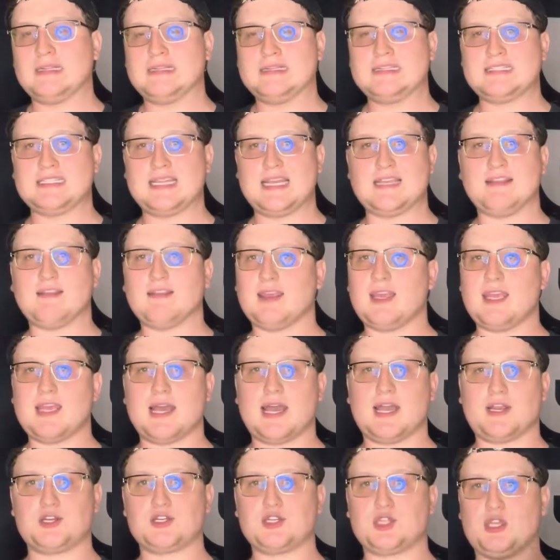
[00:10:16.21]
saying that he
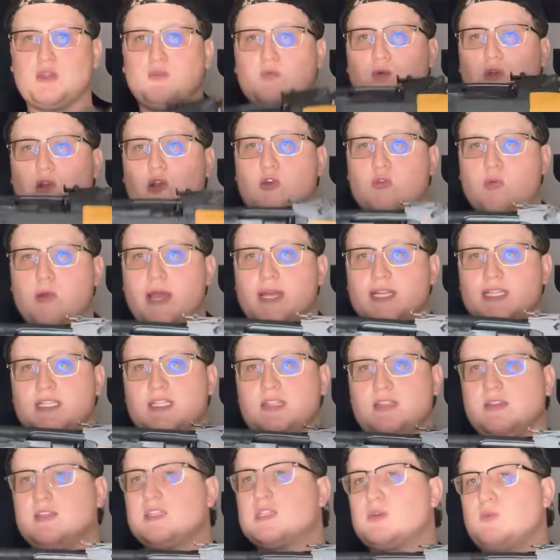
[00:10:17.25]
actually regrets
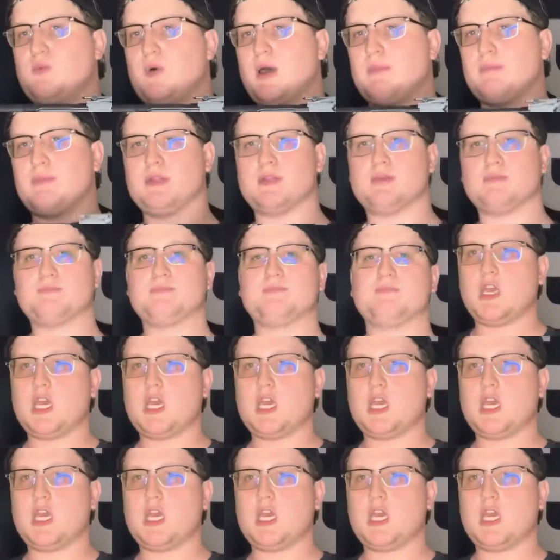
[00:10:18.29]
this weapon.